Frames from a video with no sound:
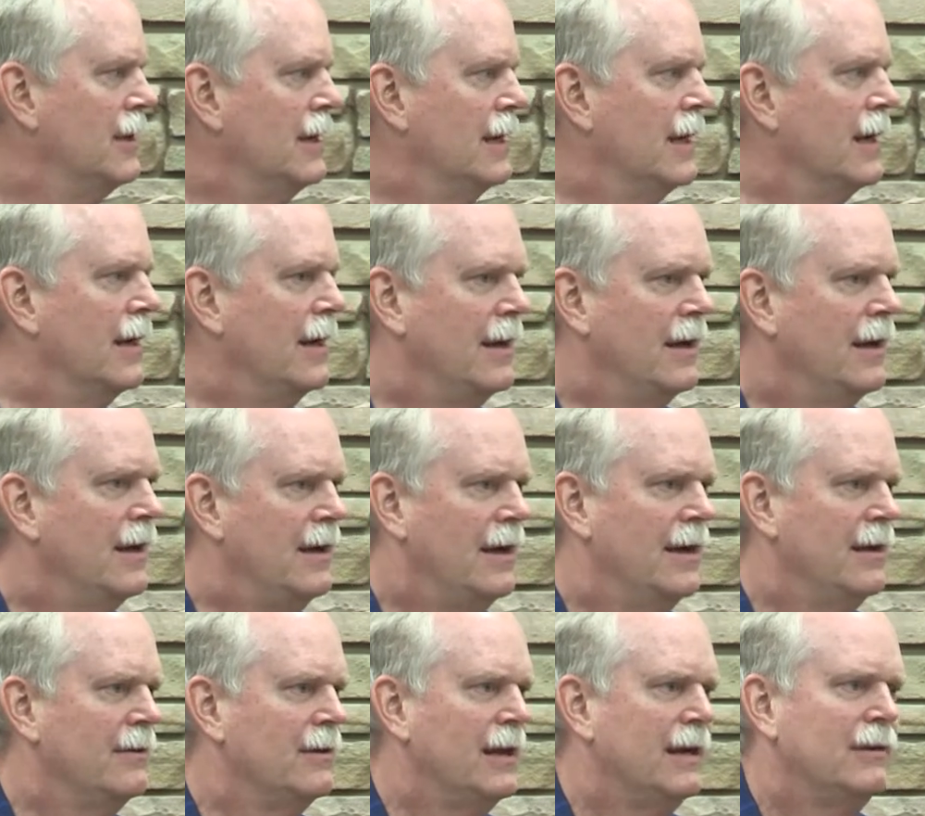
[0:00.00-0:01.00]

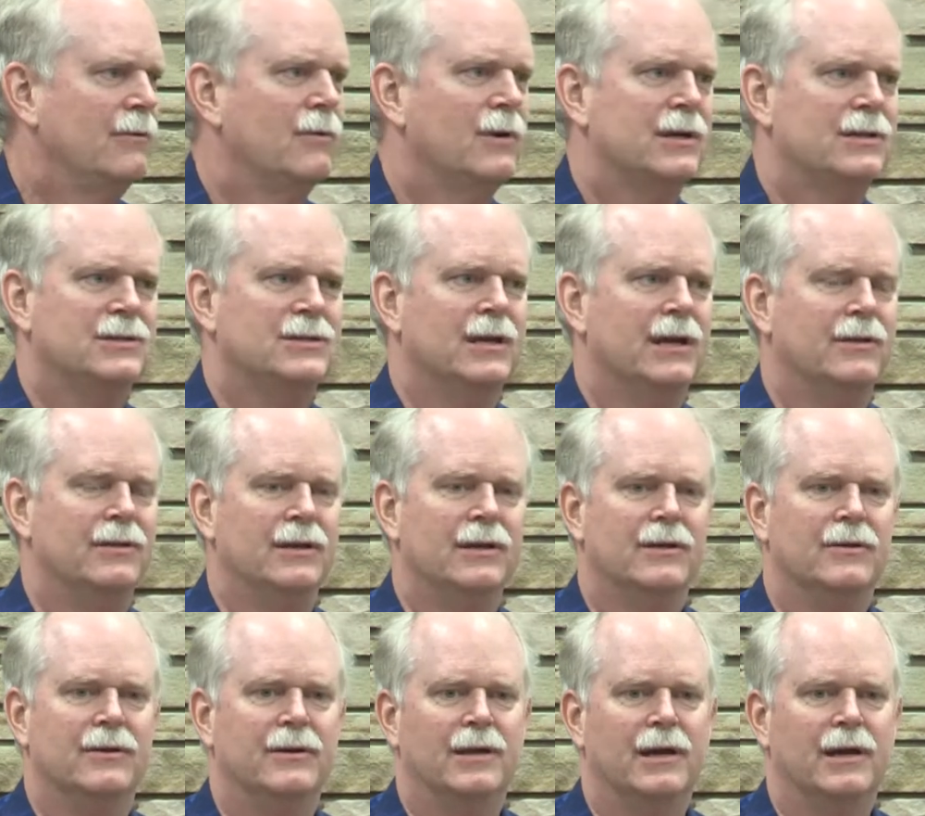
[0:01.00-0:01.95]
And like Rick said the other